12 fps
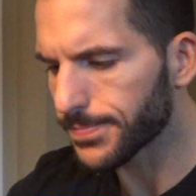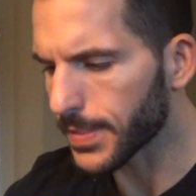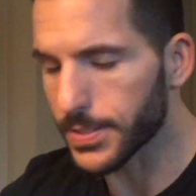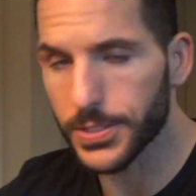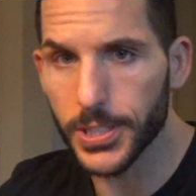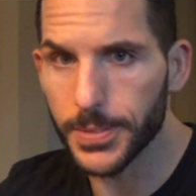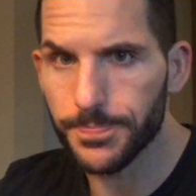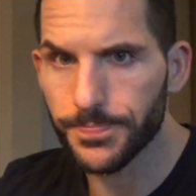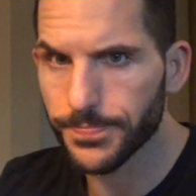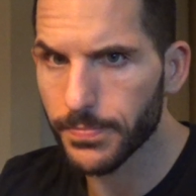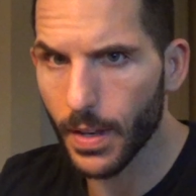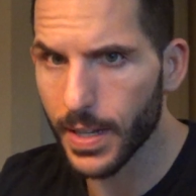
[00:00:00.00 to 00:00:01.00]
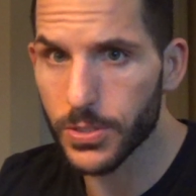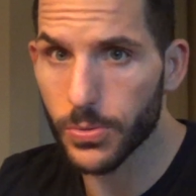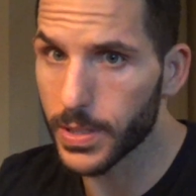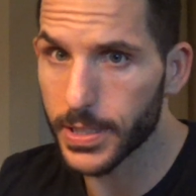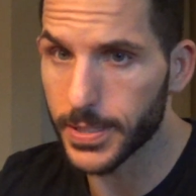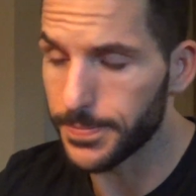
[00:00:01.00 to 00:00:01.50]
That's good. That's
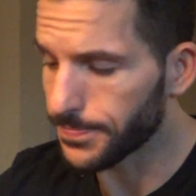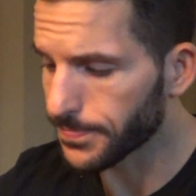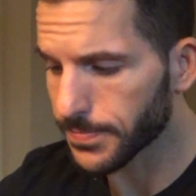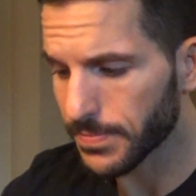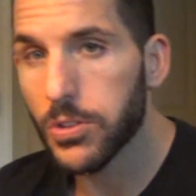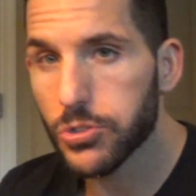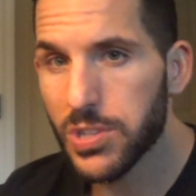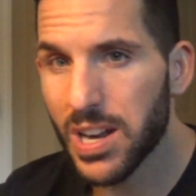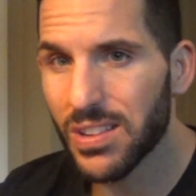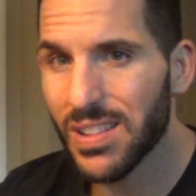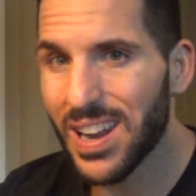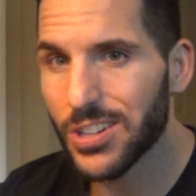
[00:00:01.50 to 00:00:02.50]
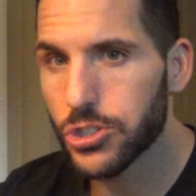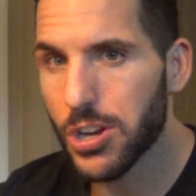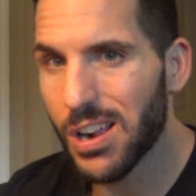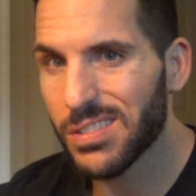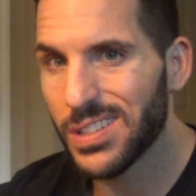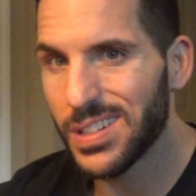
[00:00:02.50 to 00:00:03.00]
really good. Now there's not a lot of
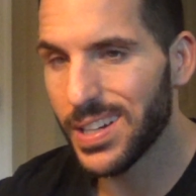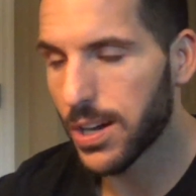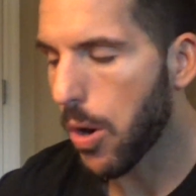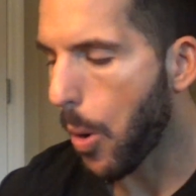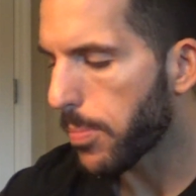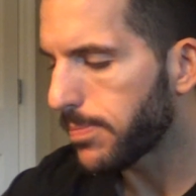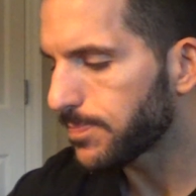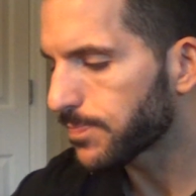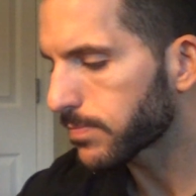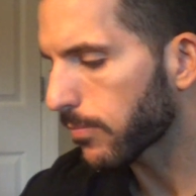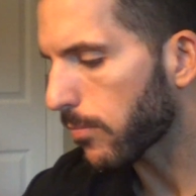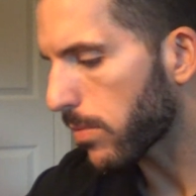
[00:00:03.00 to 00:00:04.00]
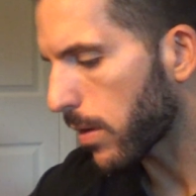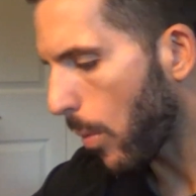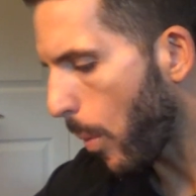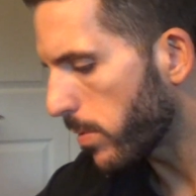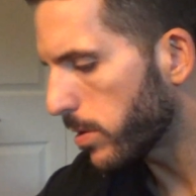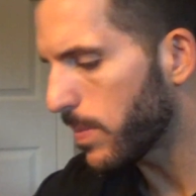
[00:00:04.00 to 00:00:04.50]
chocolate in here.
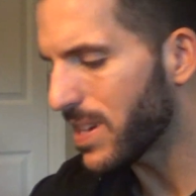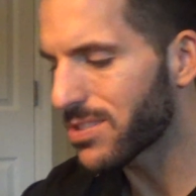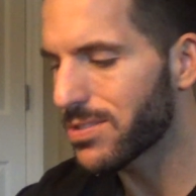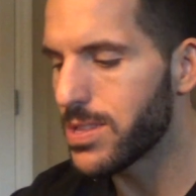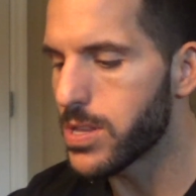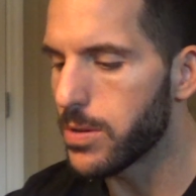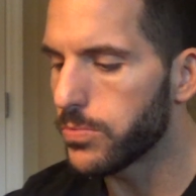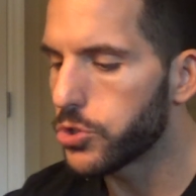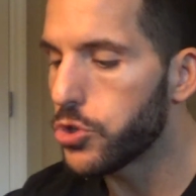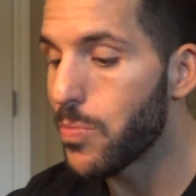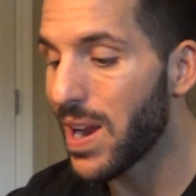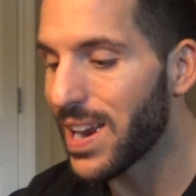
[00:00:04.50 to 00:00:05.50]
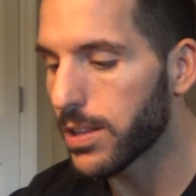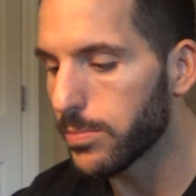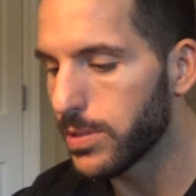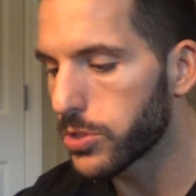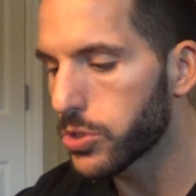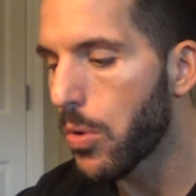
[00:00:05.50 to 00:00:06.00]
Basically the two main
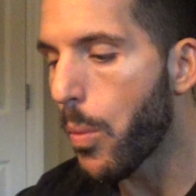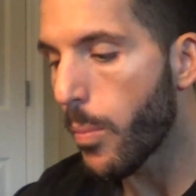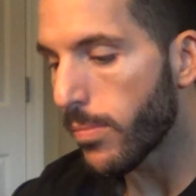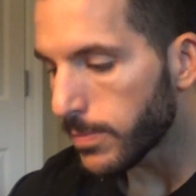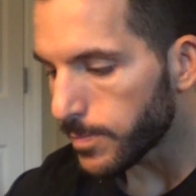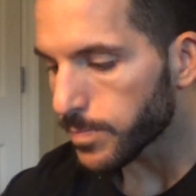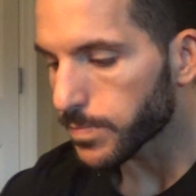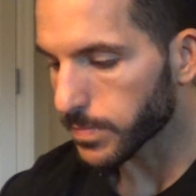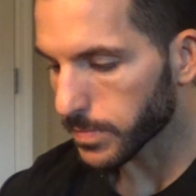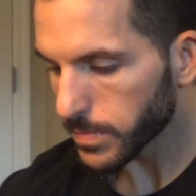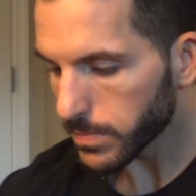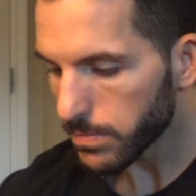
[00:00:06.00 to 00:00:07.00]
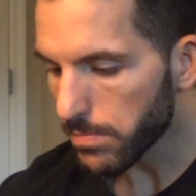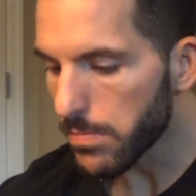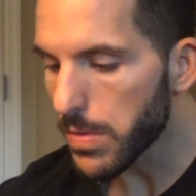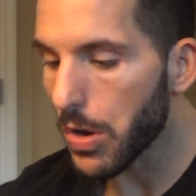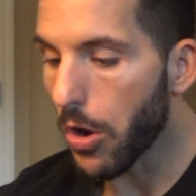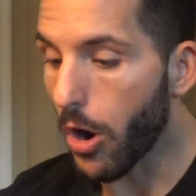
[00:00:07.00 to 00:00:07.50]
elements
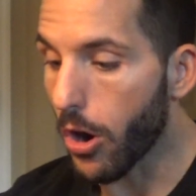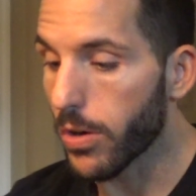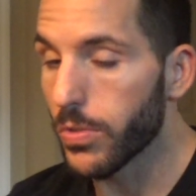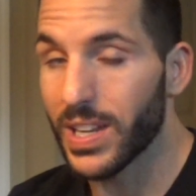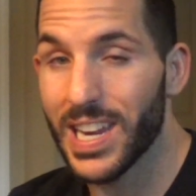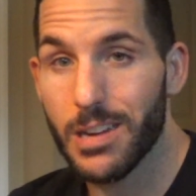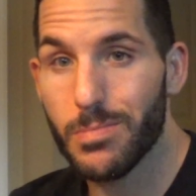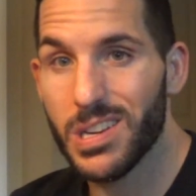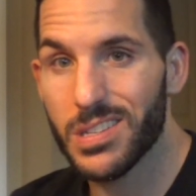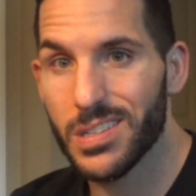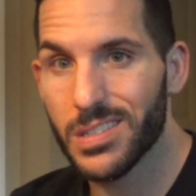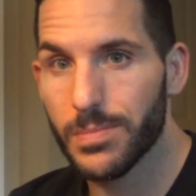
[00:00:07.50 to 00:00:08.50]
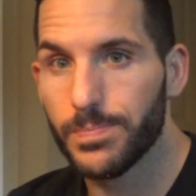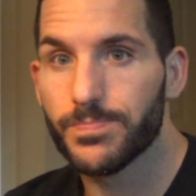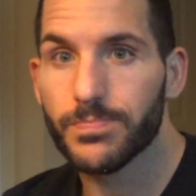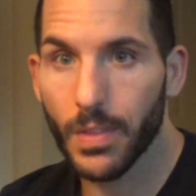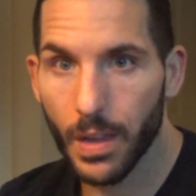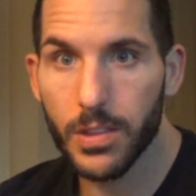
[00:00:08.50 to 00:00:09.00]
are the cake pieces
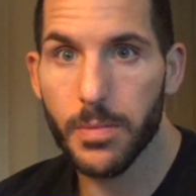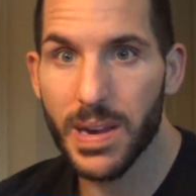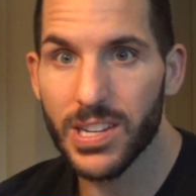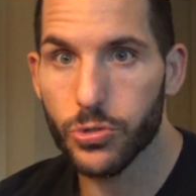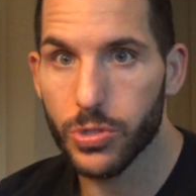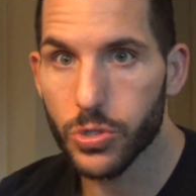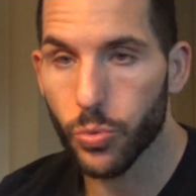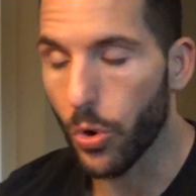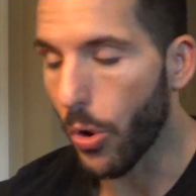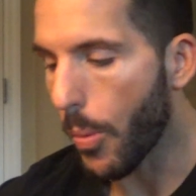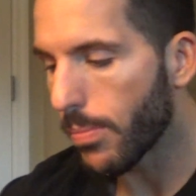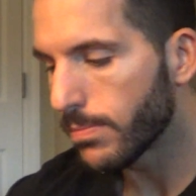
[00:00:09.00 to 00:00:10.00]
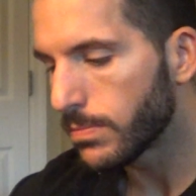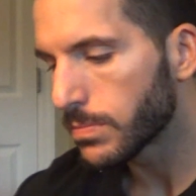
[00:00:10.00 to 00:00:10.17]
and the pastry swirl.